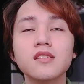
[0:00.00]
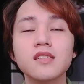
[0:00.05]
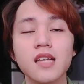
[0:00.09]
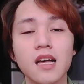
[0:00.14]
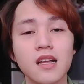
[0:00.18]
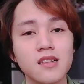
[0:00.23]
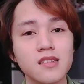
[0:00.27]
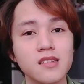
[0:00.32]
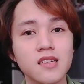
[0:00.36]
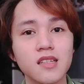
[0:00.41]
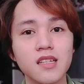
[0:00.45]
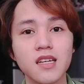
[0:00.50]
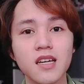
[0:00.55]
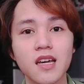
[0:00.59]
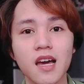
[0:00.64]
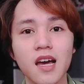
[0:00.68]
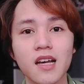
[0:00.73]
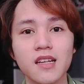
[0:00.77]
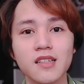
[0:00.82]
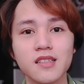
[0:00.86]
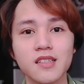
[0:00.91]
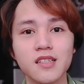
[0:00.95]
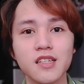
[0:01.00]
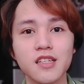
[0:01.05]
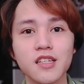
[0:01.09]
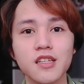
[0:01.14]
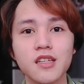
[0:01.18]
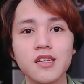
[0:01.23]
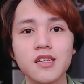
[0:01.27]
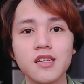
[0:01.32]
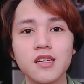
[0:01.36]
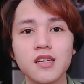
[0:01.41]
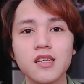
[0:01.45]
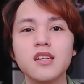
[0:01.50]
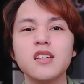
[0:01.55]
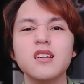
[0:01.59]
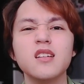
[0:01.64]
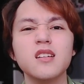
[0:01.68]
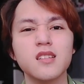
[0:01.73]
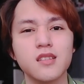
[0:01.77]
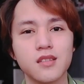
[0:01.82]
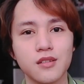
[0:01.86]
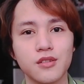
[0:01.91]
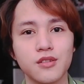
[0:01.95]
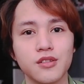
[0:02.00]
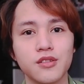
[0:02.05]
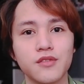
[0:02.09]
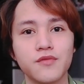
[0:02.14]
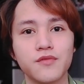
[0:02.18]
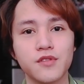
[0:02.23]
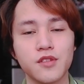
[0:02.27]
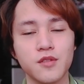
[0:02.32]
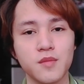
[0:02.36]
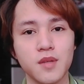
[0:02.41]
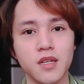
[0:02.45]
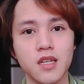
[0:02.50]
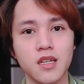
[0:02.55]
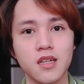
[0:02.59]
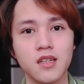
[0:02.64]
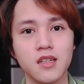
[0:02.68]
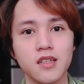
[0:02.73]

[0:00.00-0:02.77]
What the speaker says: salicylic acid, it's a good to me.